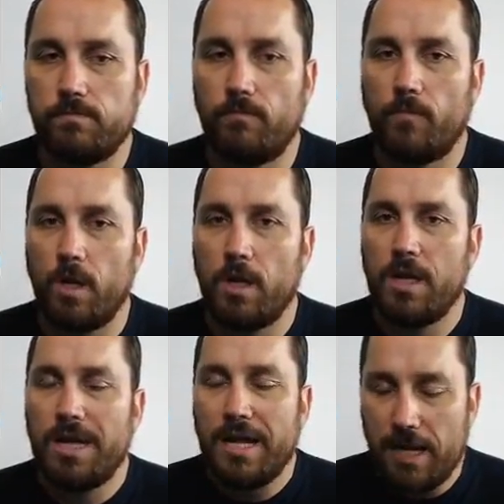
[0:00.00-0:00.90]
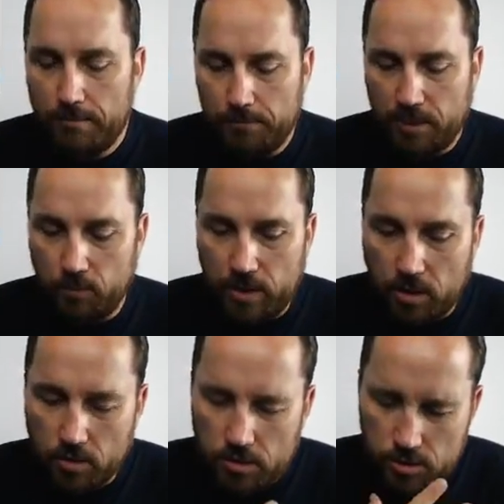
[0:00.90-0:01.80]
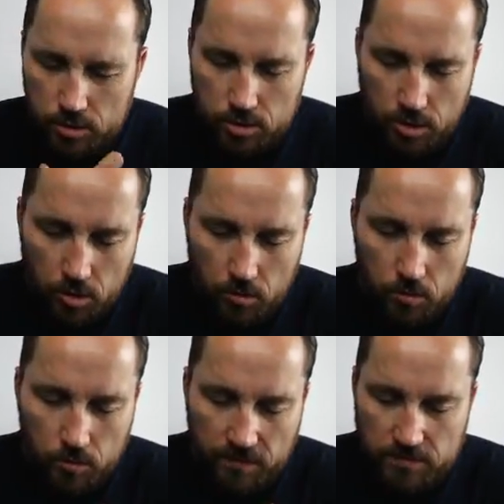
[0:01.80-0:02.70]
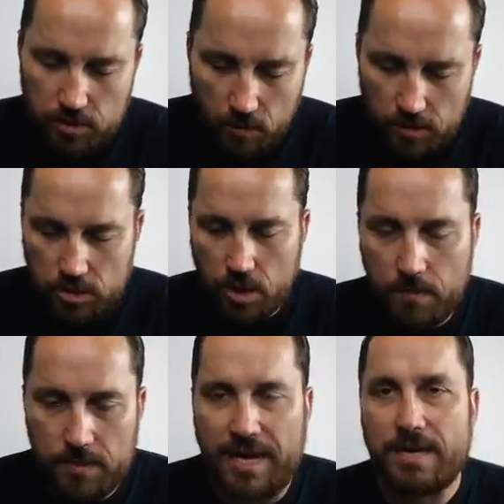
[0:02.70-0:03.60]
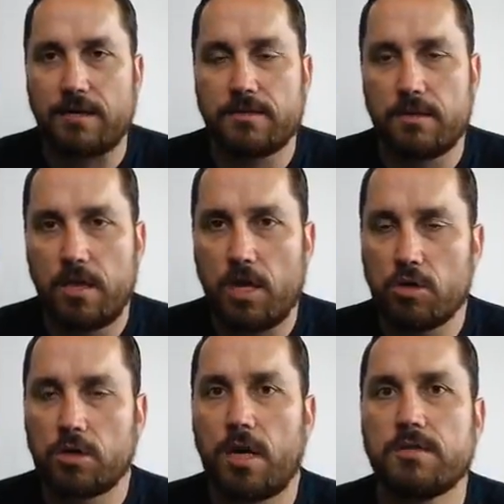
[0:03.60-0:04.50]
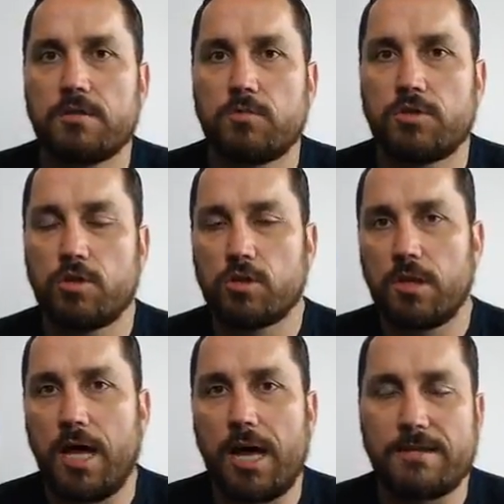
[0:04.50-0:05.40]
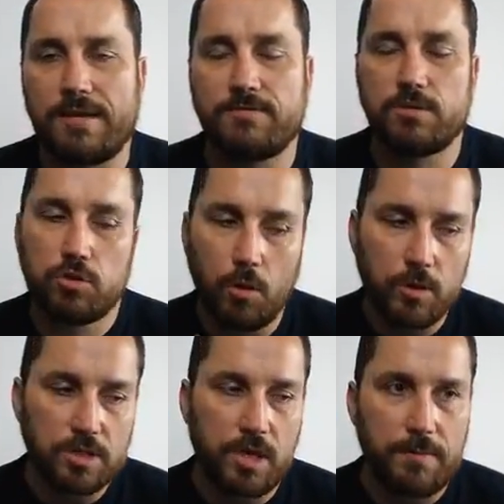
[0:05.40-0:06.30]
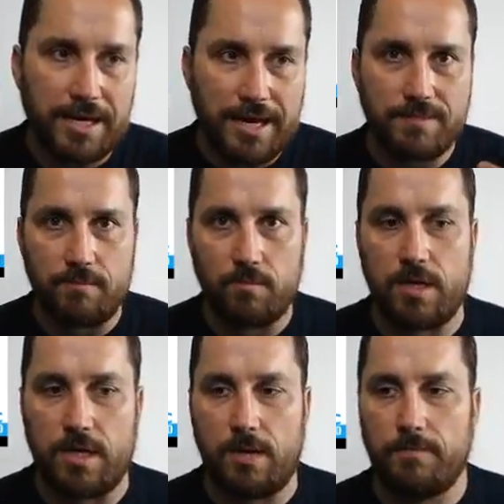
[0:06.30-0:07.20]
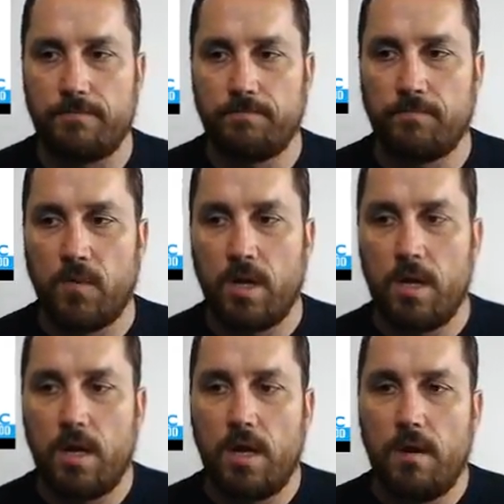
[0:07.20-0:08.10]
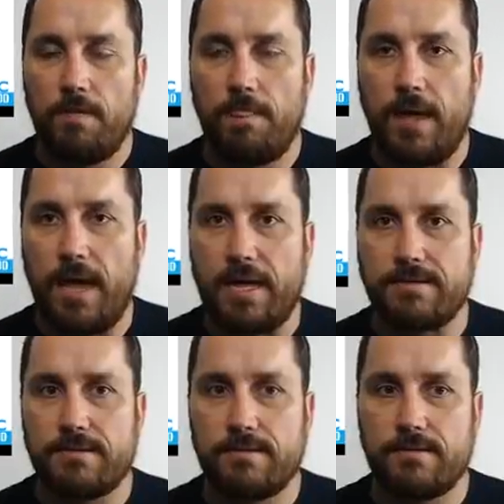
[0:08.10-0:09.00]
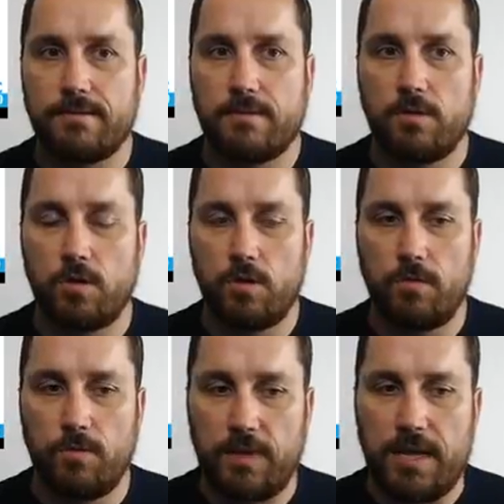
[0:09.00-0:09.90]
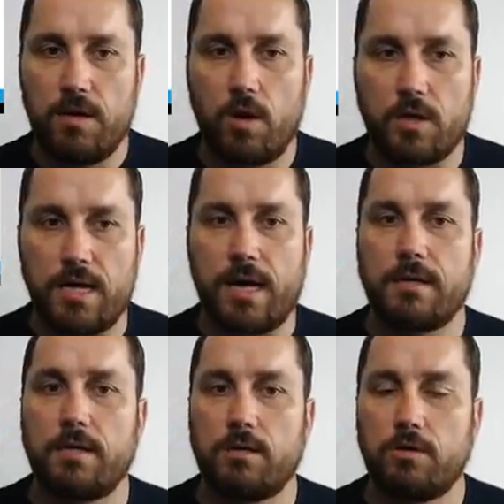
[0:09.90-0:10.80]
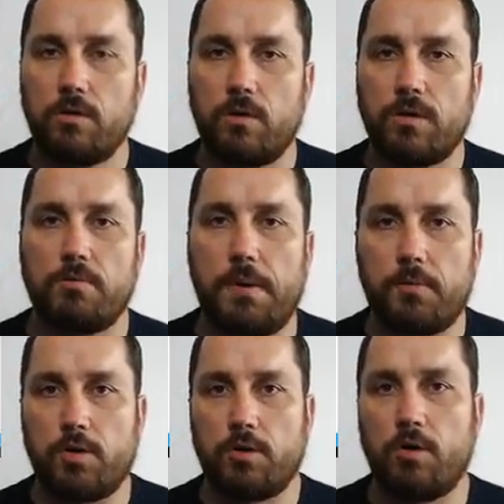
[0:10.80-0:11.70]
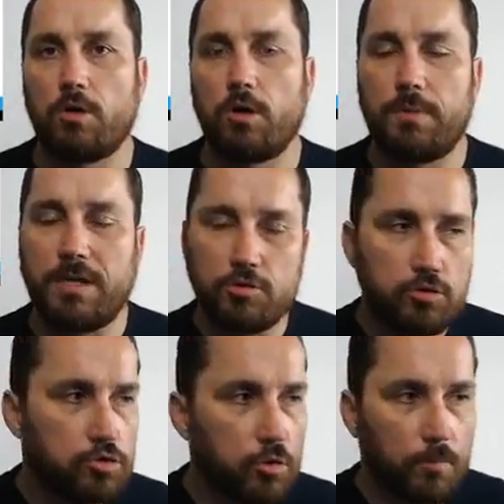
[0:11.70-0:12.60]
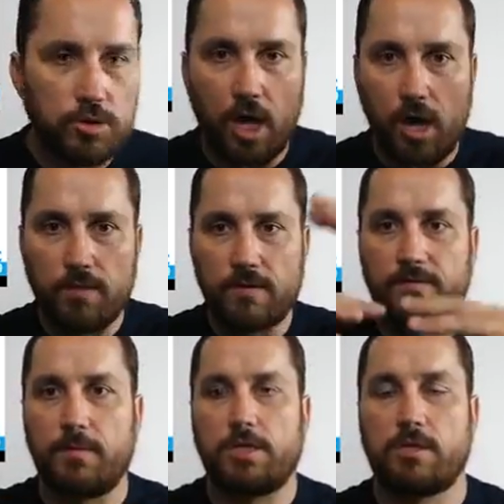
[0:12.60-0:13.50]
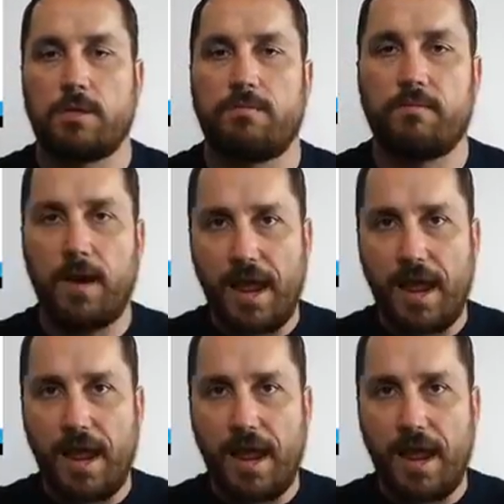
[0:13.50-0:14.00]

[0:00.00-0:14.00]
But we have so much coming at us, and your customers, your clients have so much coming at them right now that they are not going to remember your logo because there's so much other information coming from everywhere else.